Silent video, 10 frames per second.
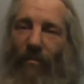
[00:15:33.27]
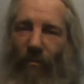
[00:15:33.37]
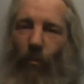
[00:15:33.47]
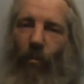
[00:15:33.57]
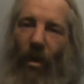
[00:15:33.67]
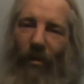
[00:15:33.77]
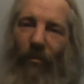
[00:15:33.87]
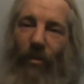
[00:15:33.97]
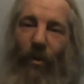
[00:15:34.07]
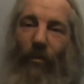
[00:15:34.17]
one
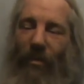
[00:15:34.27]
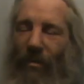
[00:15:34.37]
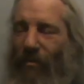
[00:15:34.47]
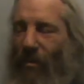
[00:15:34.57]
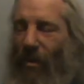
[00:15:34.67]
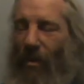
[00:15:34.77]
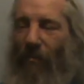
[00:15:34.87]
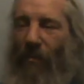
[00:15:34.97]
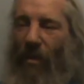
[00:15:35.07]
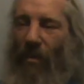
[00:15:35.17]
or two, to